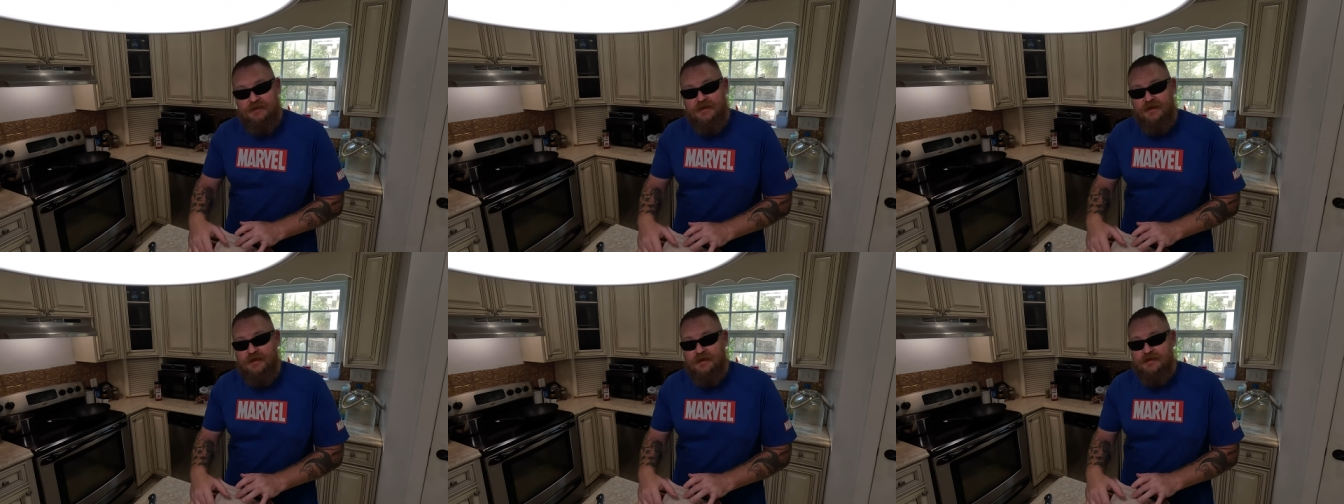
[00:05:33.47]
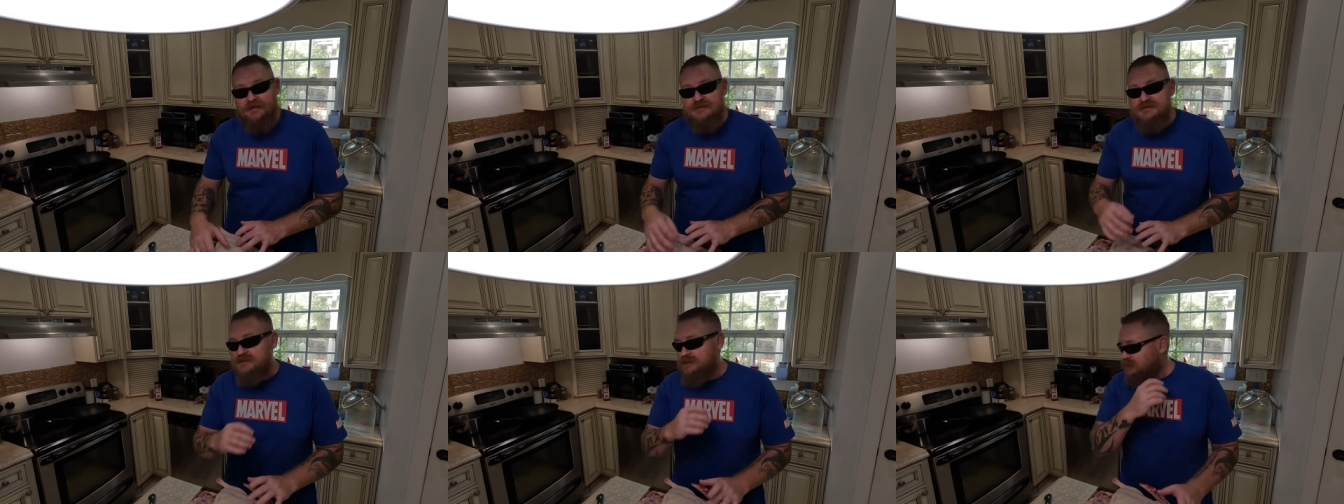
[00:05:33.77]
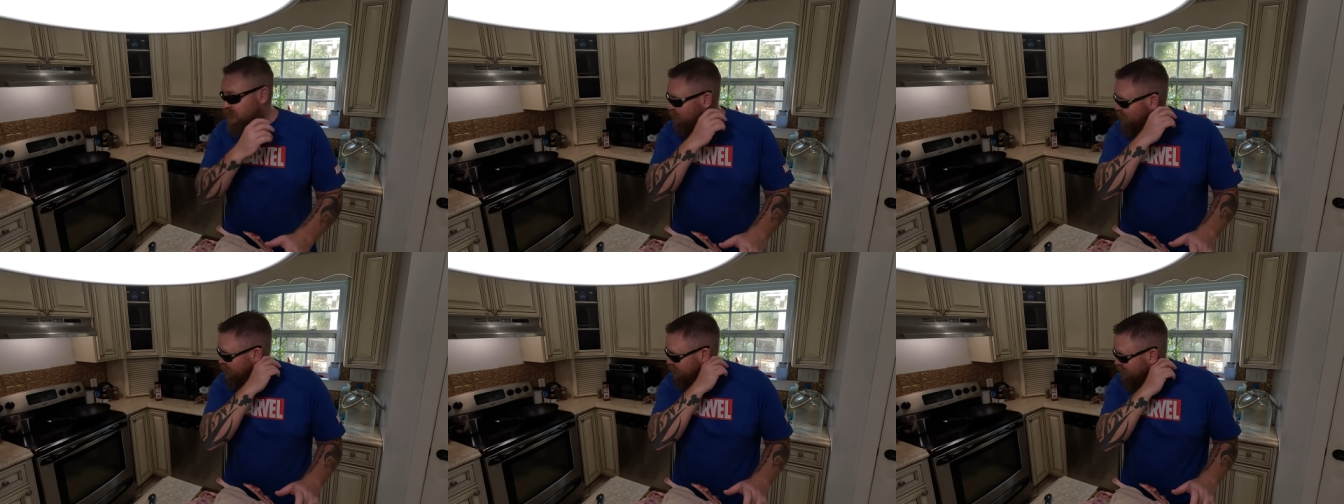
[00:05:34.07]
the legs
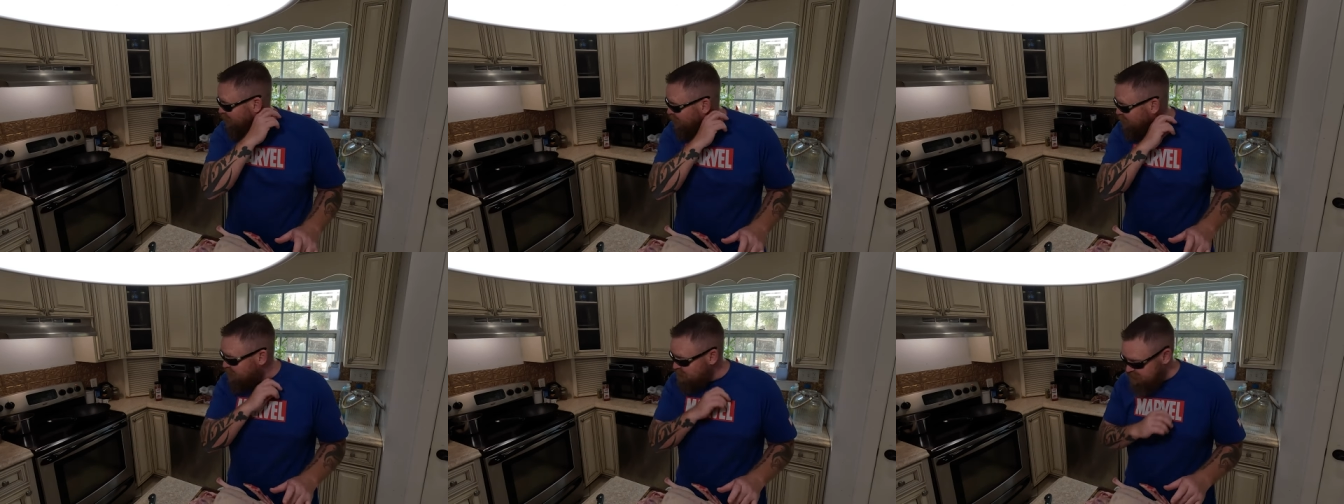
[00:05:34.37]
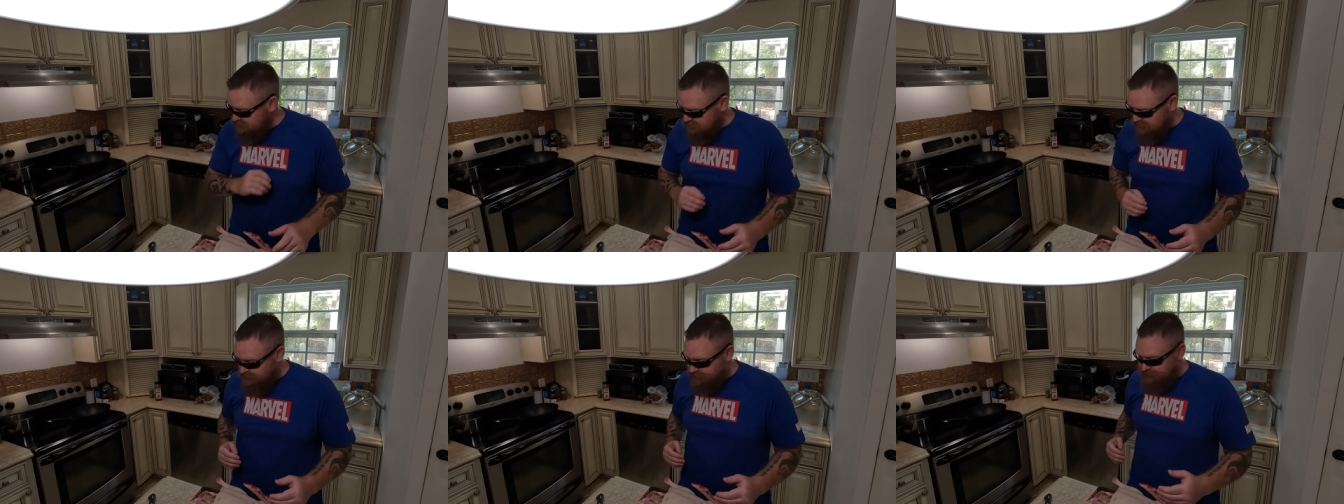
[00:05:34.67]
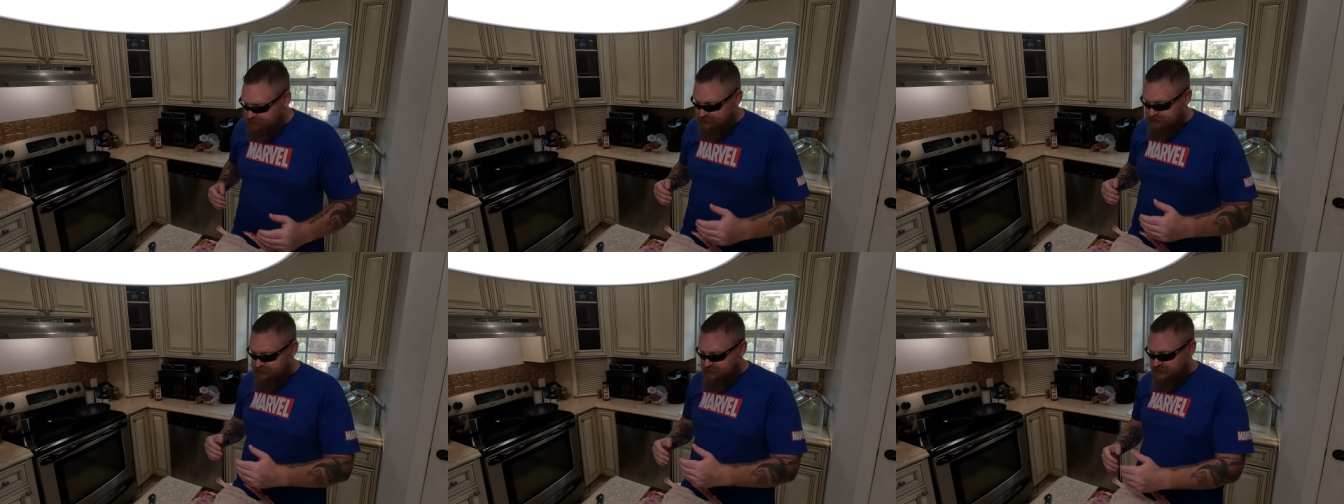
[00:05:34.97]
and the wings
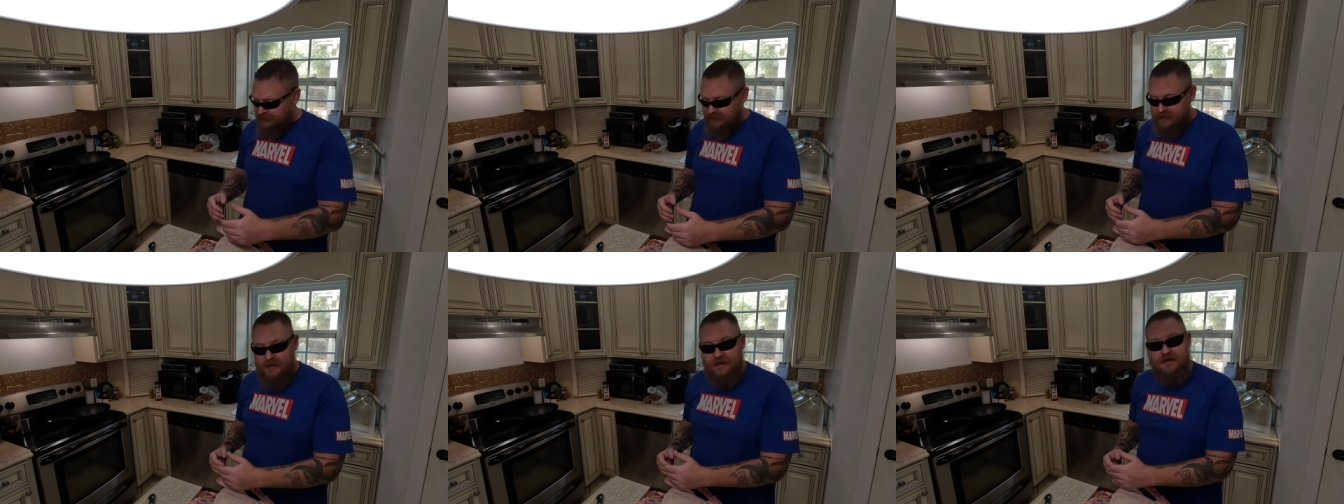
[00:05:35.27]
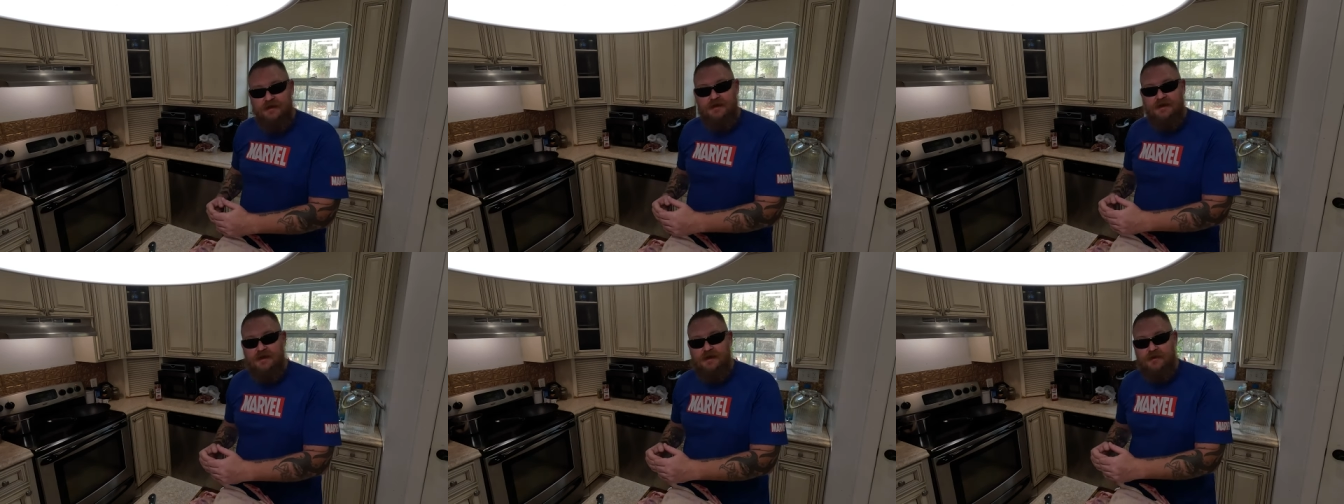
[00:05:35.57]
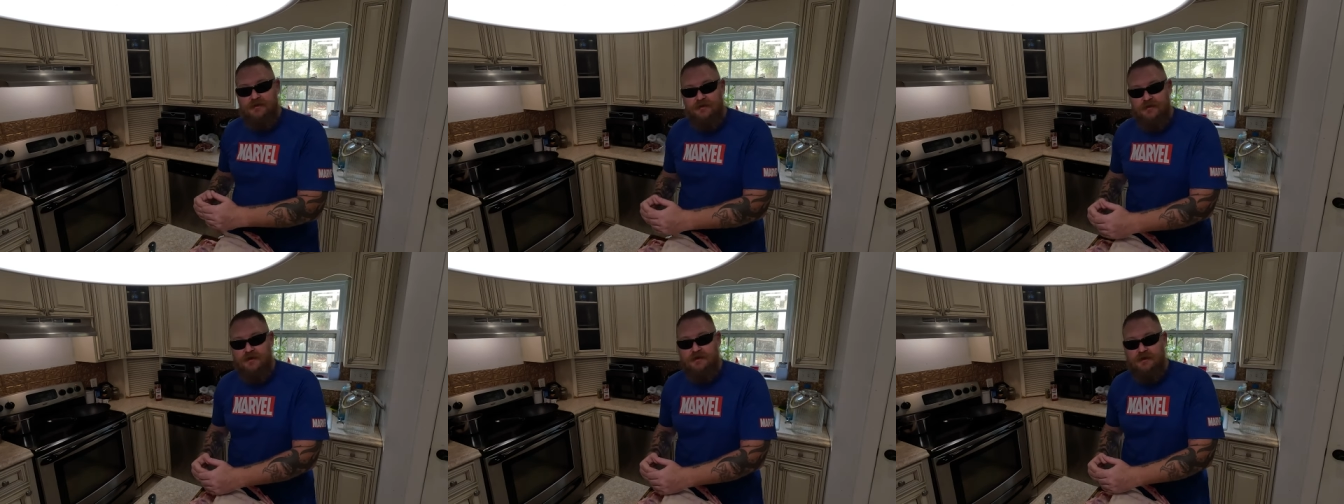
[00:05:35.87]
and
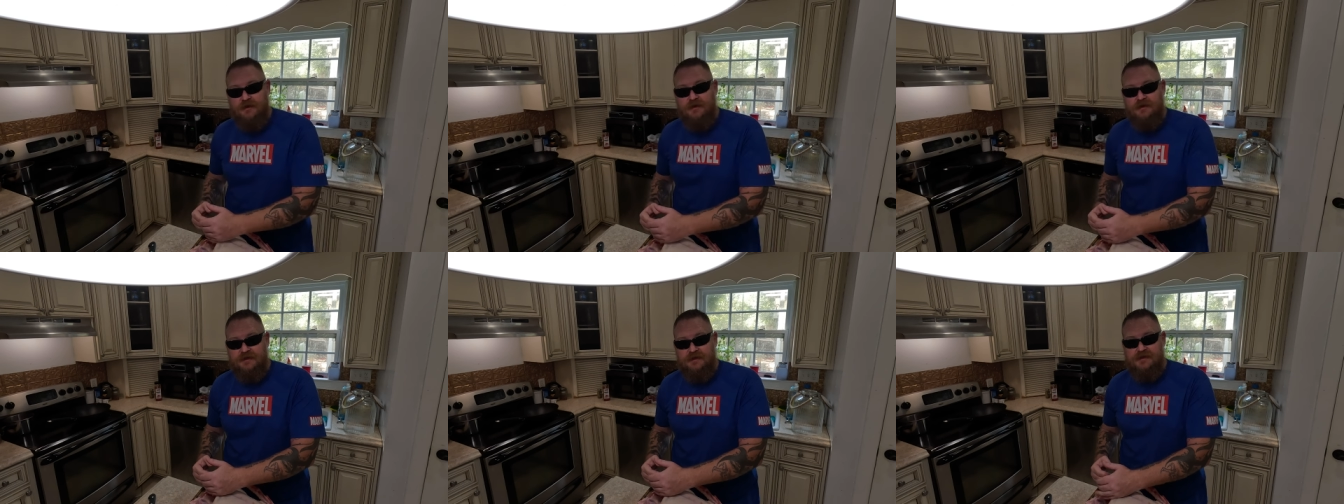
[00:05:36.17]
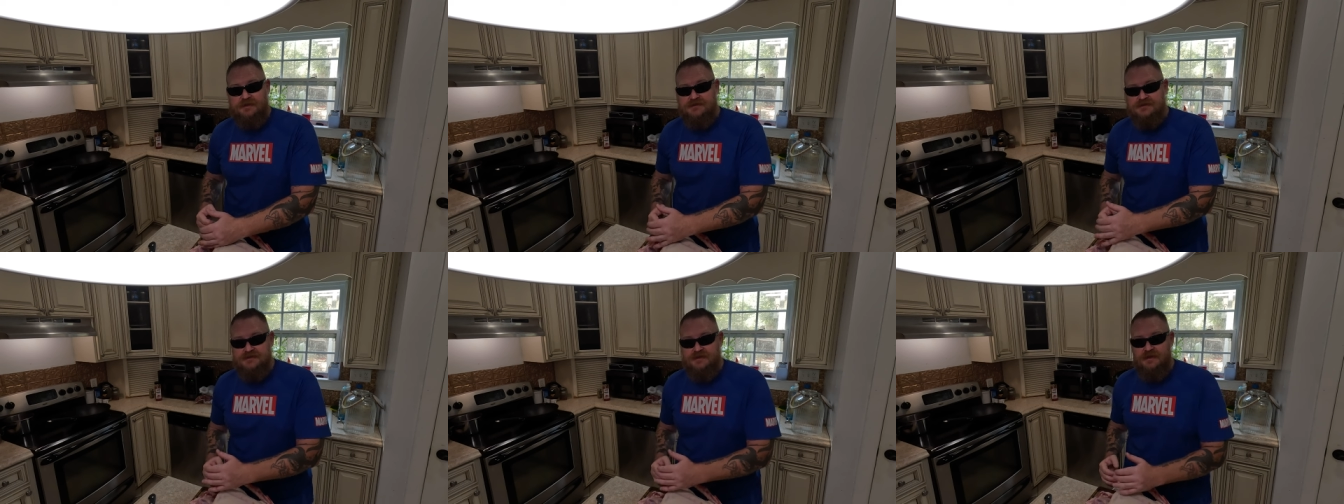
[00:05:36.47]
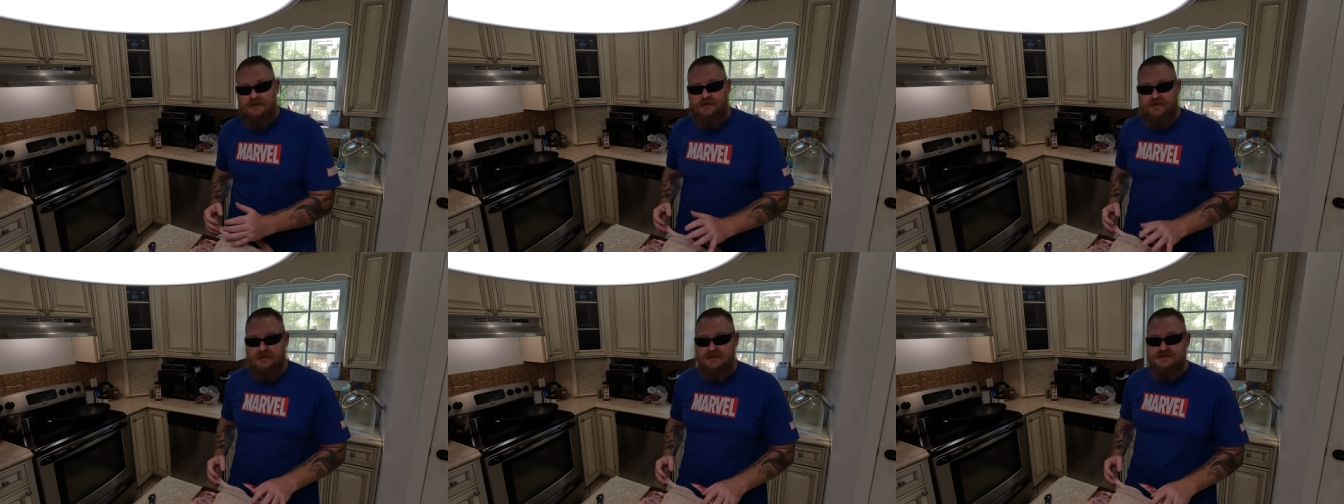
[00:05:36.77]
the
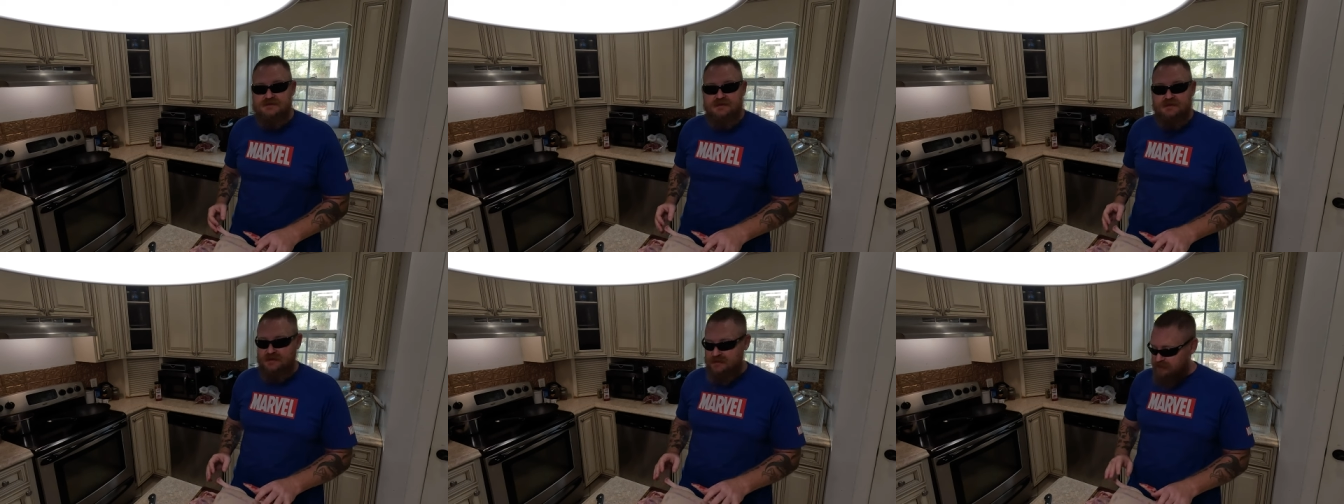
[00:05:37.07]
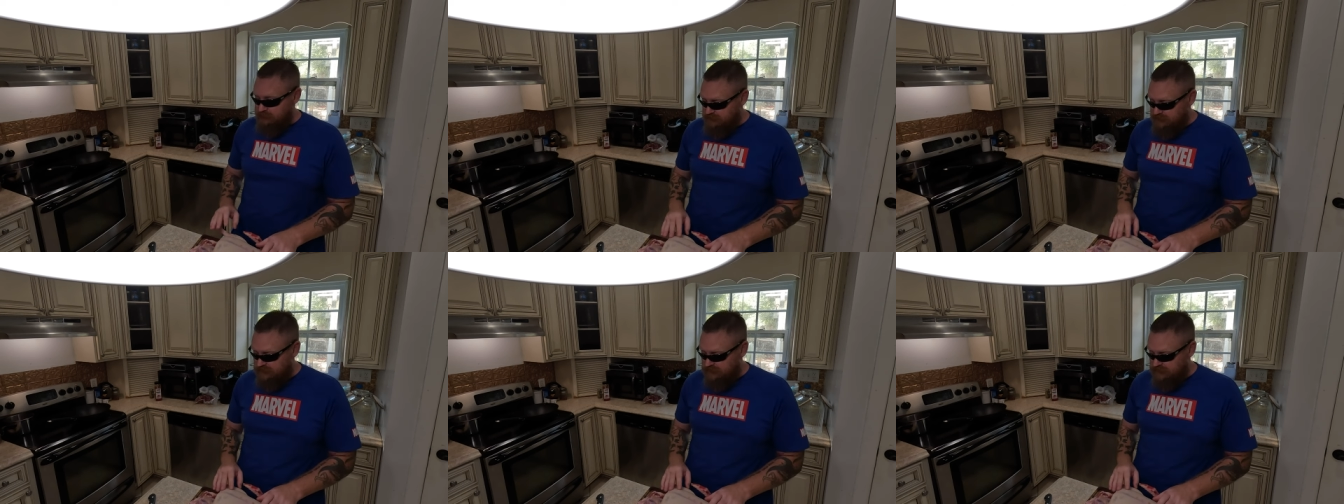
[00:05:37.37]
carcass. These are gonna